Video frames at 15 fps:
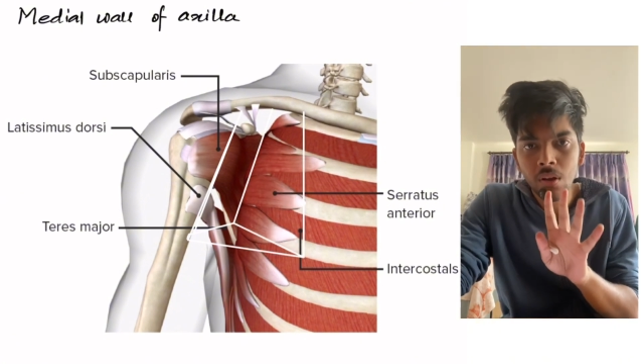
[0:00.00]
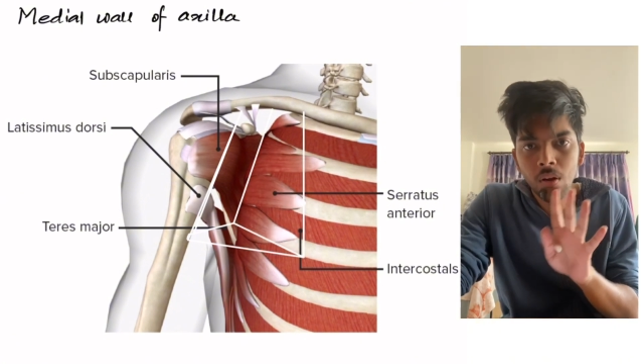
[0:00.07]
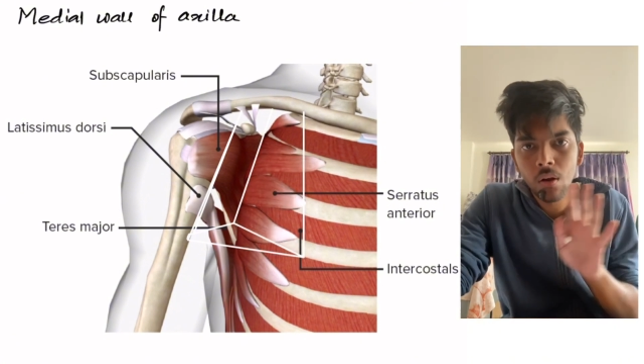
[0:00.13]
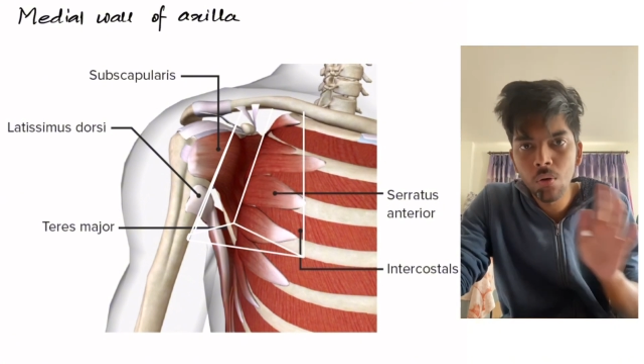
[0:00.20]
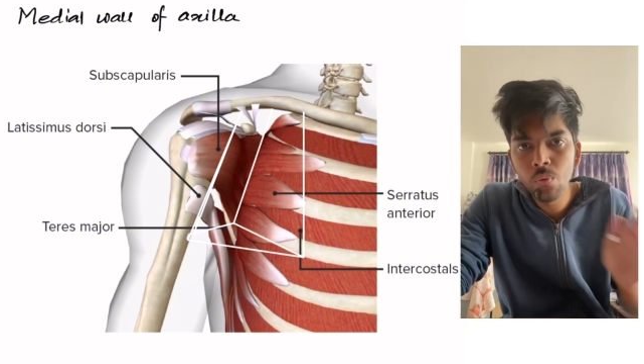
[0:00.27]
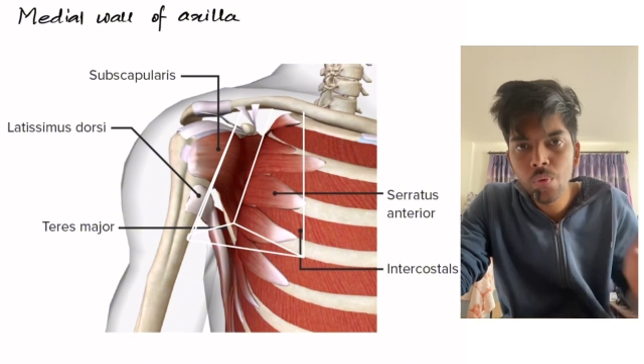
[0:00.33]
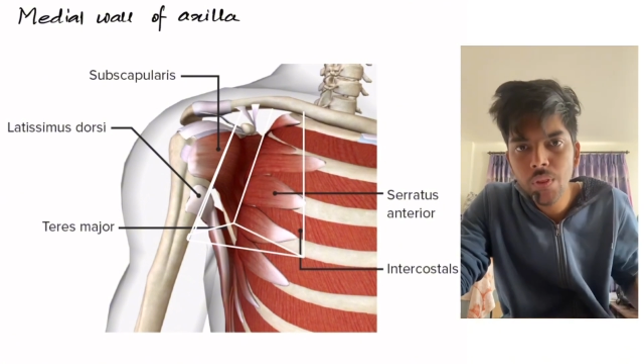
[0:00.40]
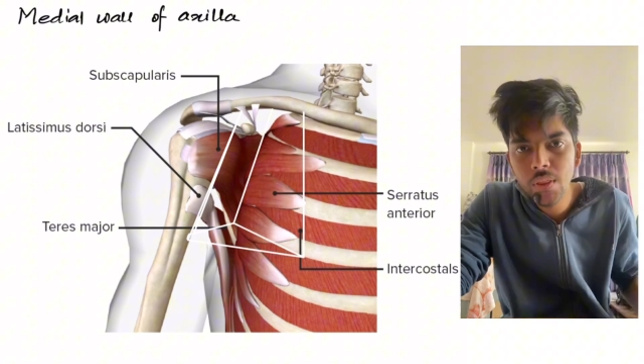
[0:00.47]

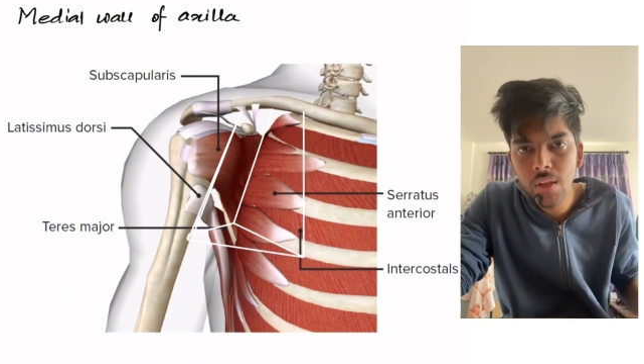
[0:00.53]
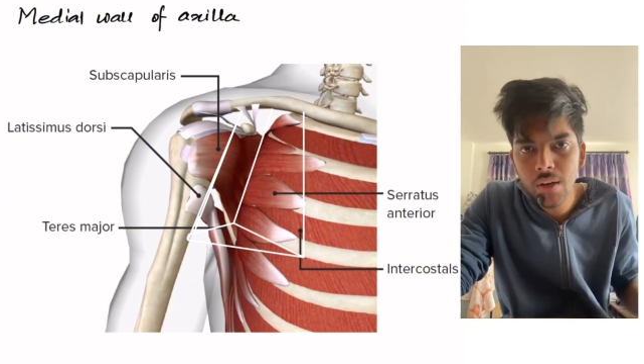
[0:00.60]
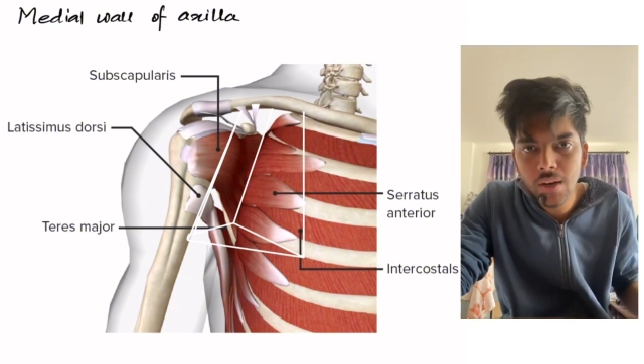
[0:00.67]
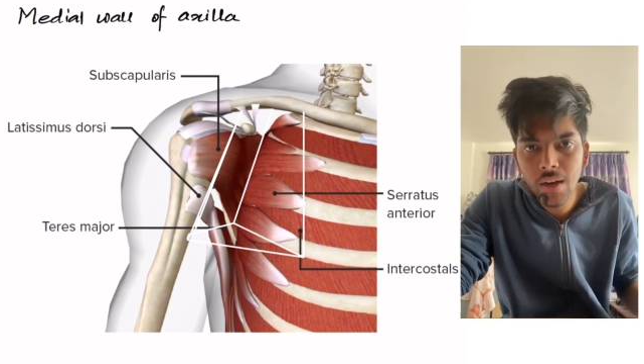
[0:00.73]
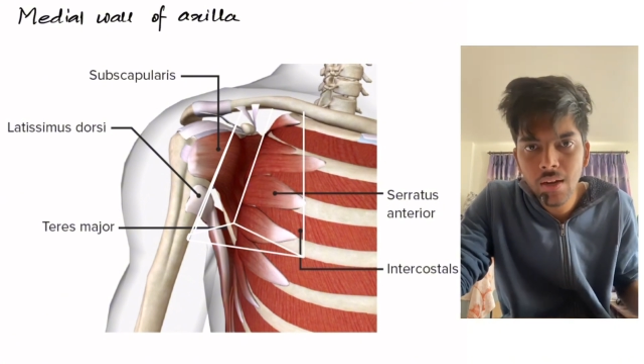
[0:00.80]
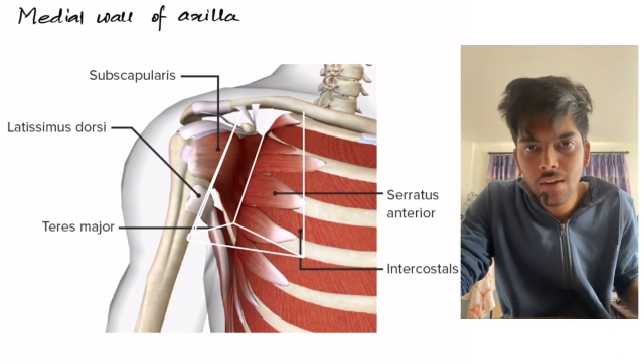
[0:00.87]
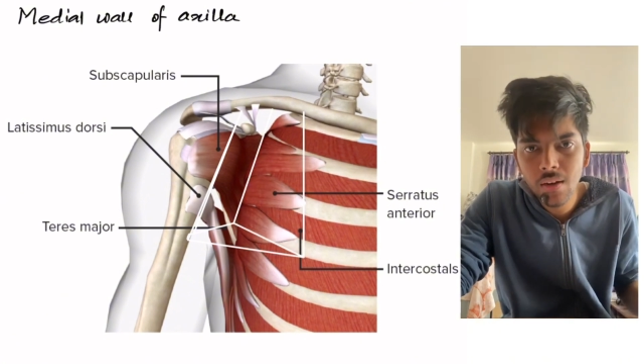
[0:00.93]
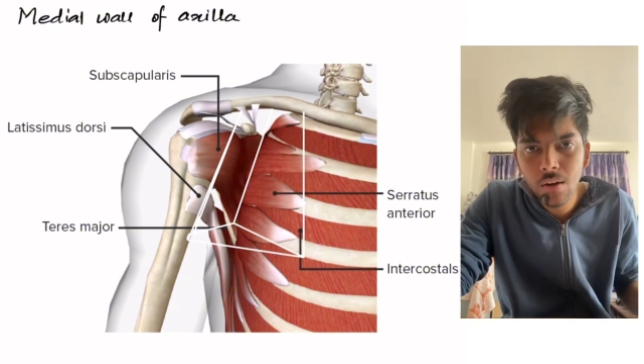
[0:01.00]
along with their
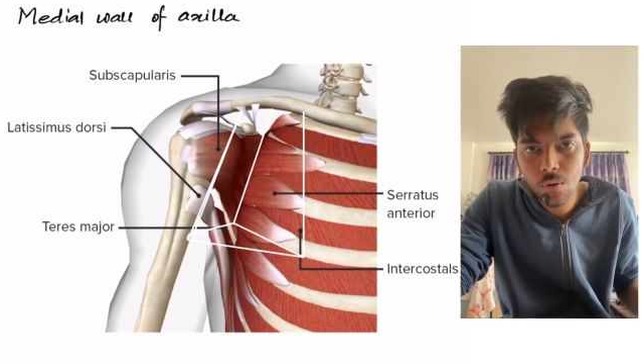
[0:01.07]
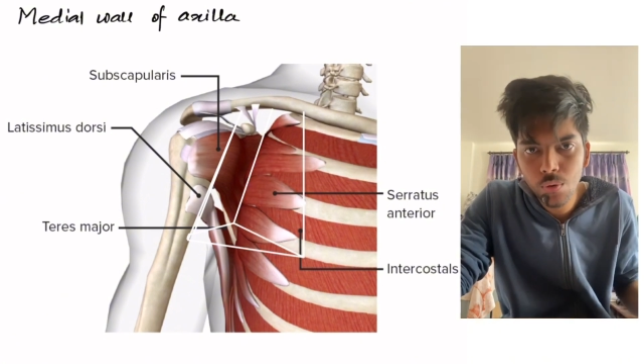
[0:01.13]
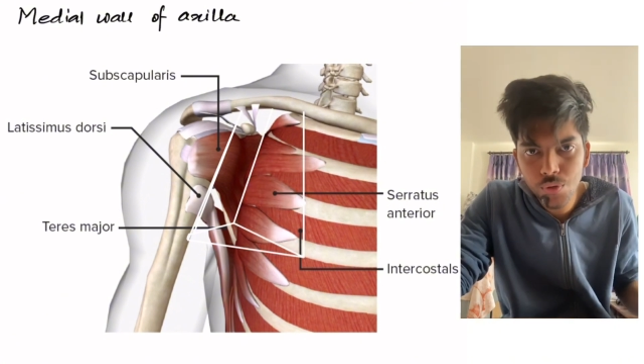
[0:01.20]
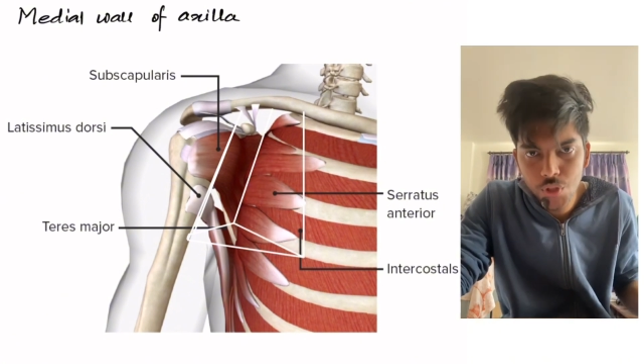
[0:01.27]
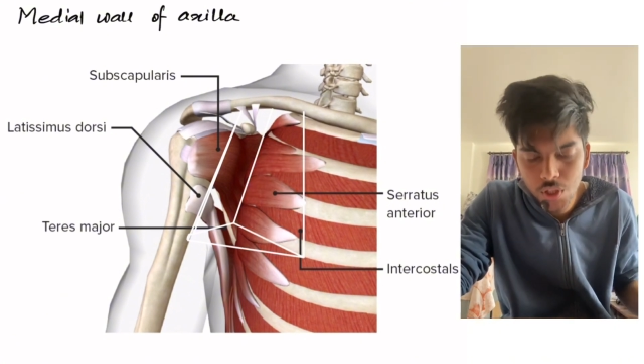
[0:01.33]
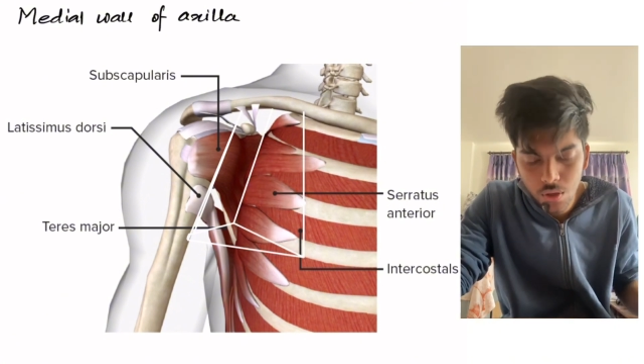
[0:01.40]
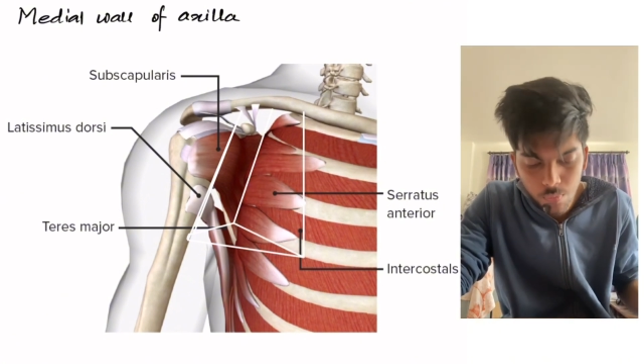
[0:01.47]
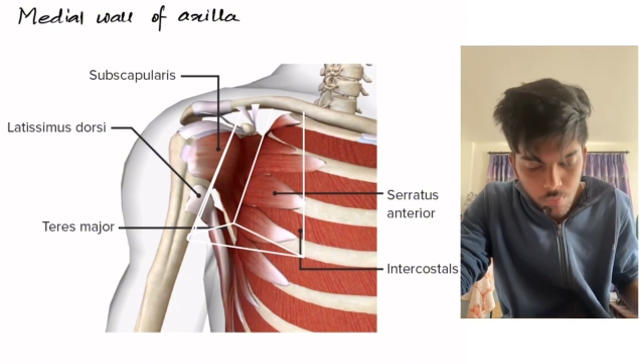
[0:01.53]

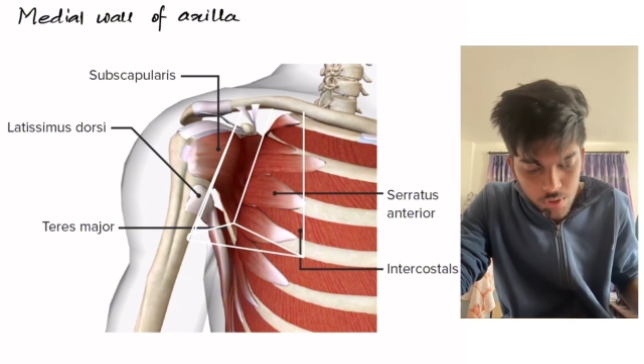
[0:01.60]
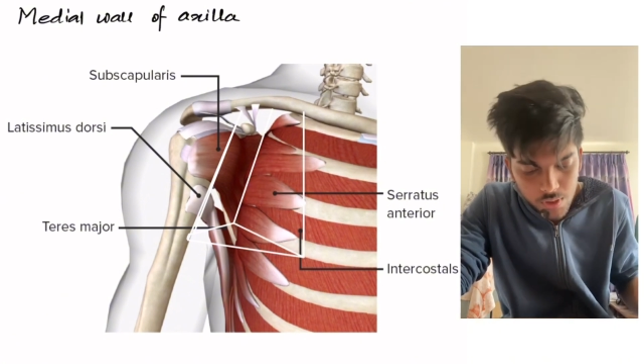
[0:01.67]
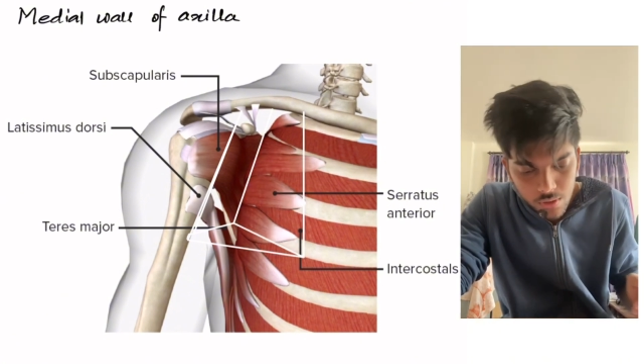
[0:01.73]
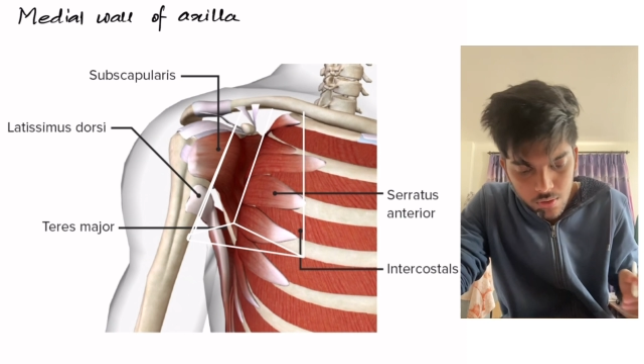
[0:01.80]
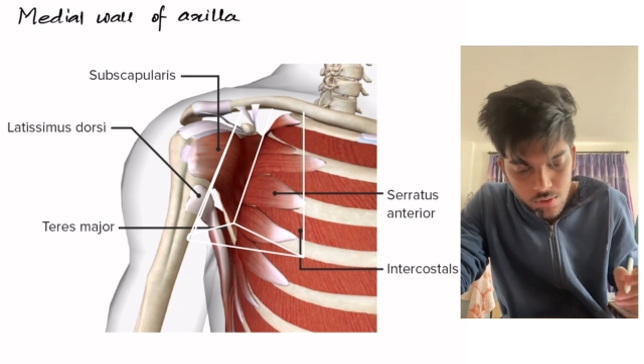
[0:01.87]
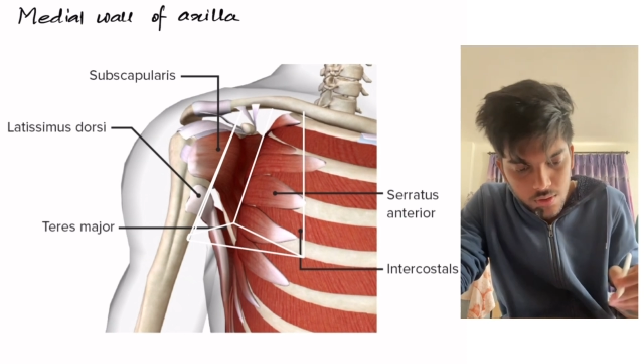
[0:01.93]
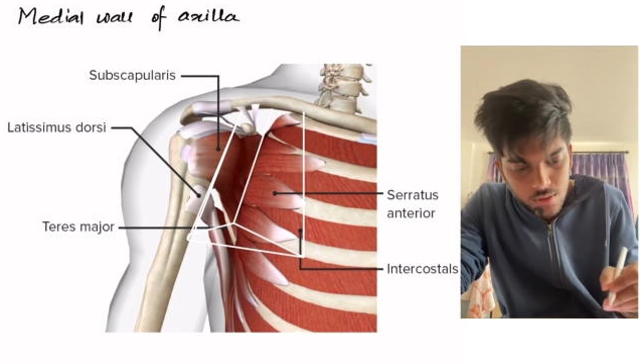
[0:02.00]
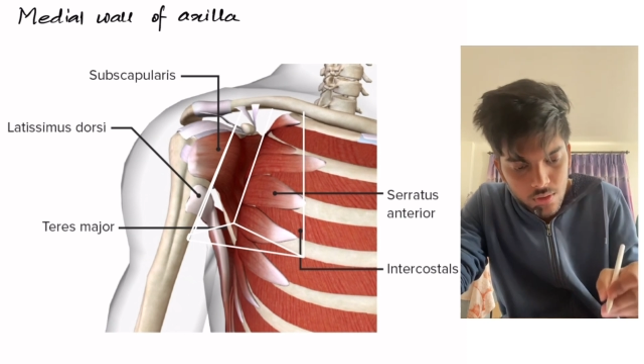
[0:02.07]
intercostal
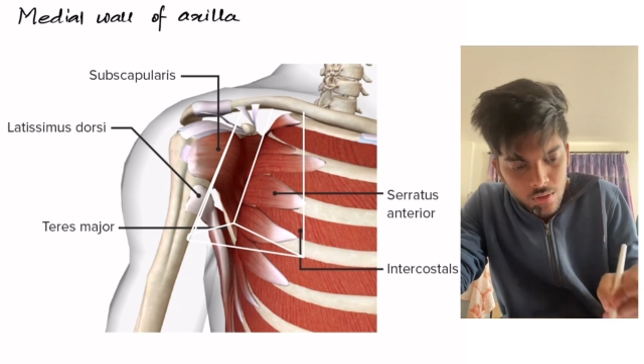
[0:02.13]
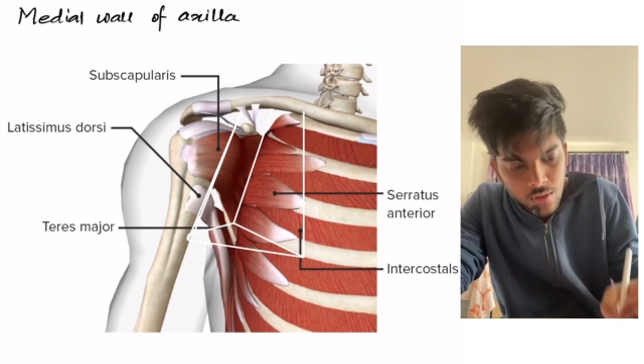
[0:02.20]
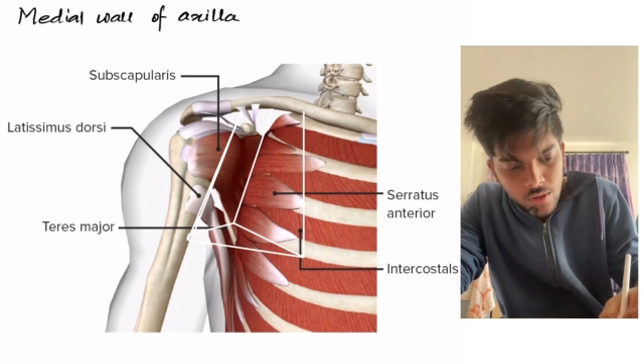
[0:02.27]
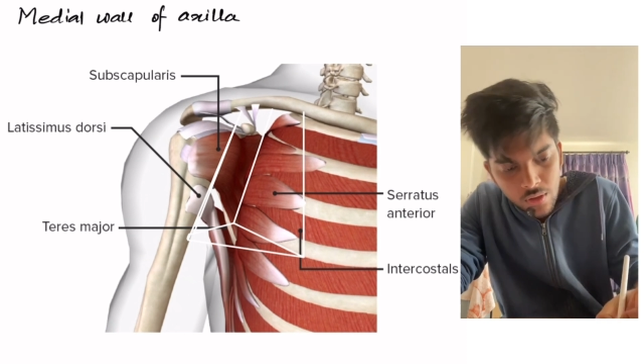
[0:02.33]
muscles.